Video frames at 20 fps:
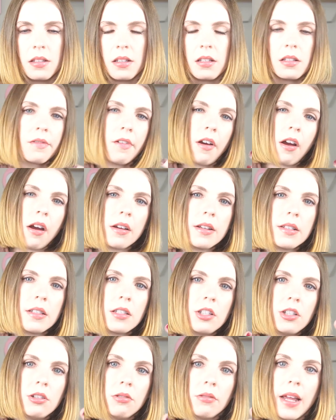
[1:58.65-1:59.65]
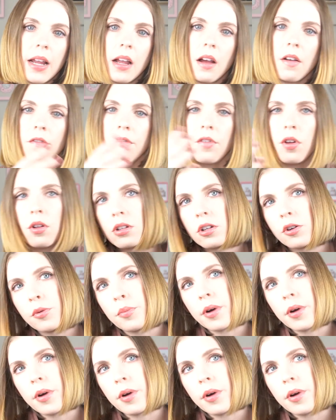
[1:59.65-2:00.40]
as far as, do you like a fuller